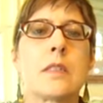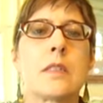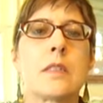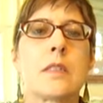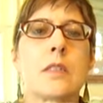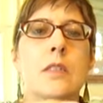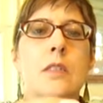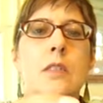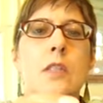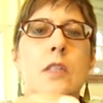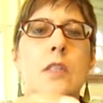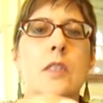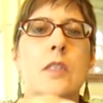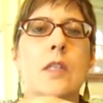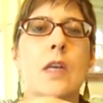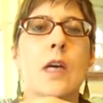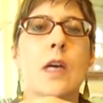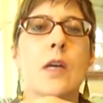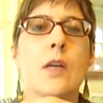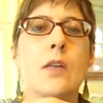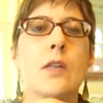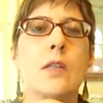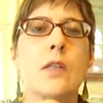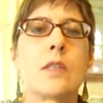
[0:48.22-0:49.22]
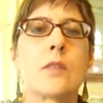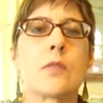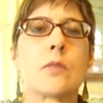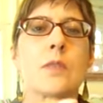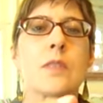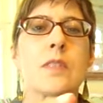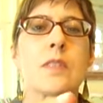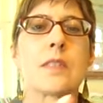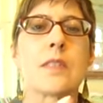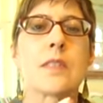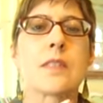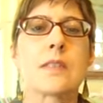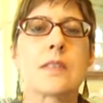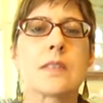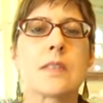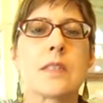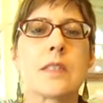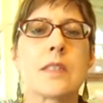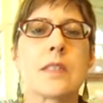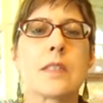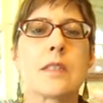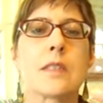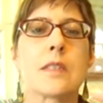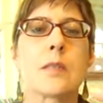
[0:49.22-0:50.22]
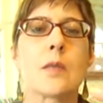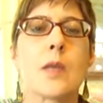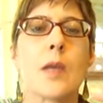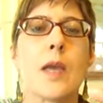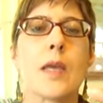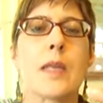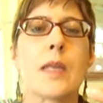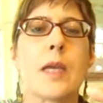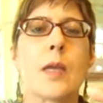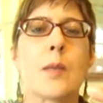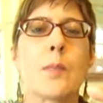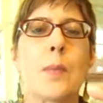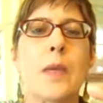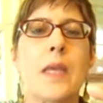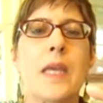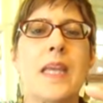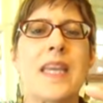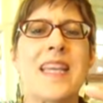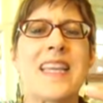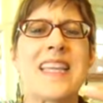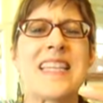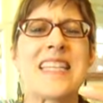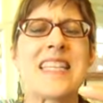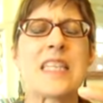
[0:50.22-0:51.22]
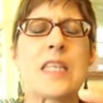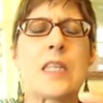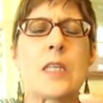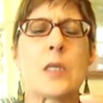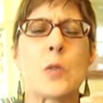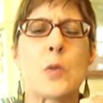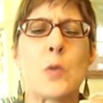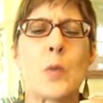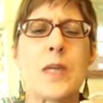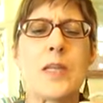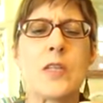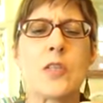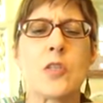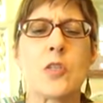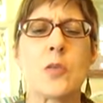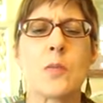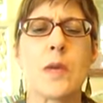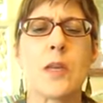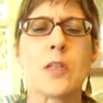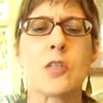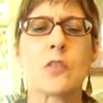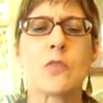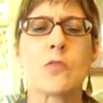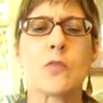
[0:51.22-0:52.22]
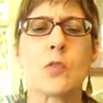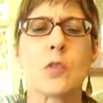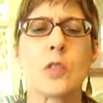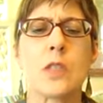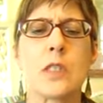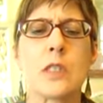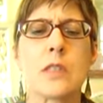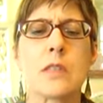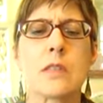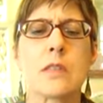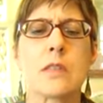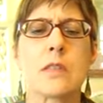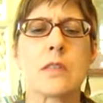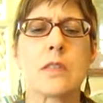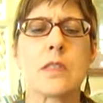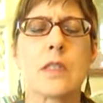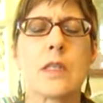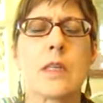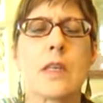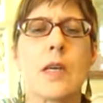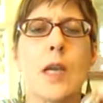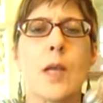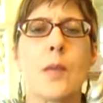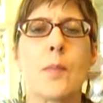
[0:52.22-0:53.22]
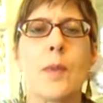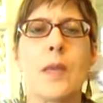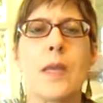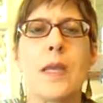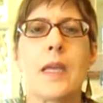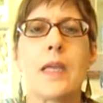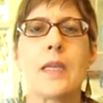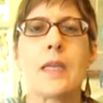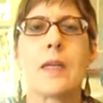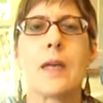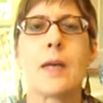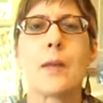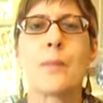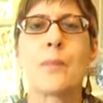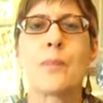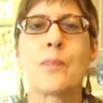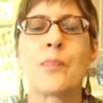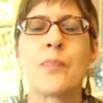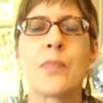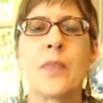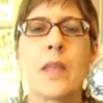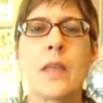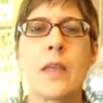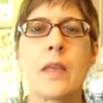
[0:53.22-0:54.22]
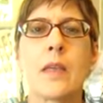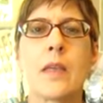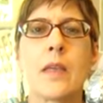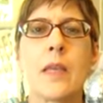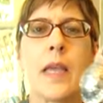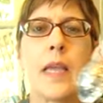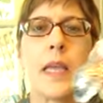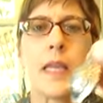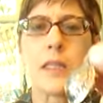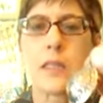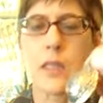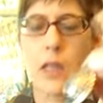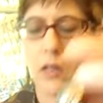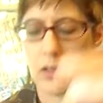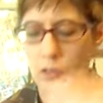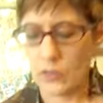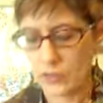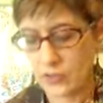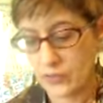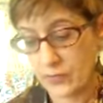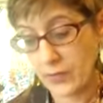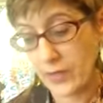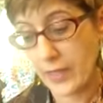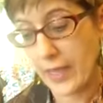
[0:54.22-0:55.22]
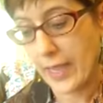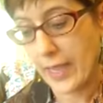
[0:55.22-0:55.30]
Could not resist it, and I paid way too much for it. I paid um, $8 for